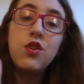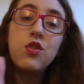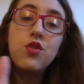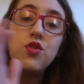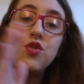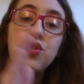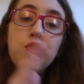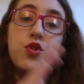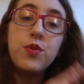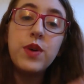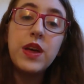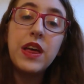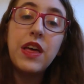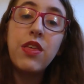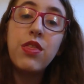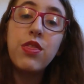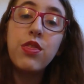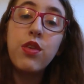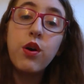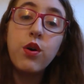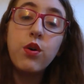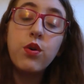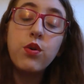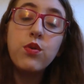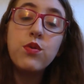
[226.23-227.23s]
Doing
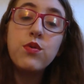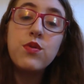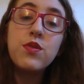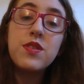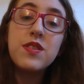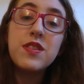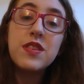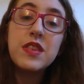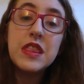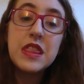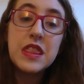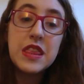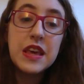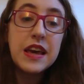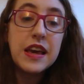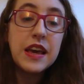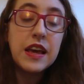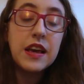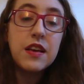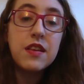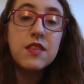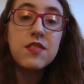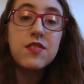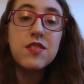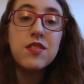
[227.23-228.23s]
those
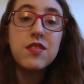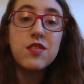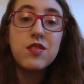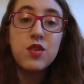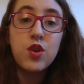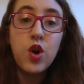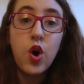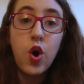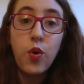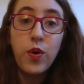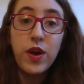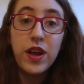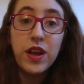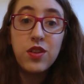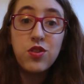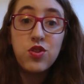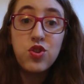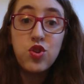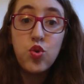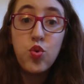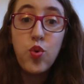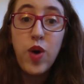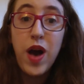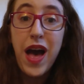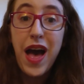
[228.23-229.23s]
things is going
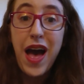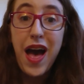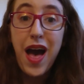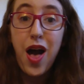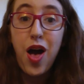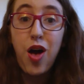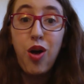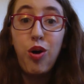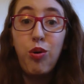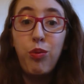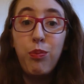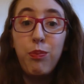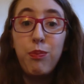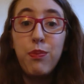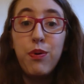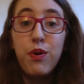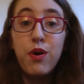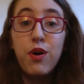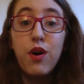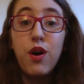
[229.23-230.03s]
to help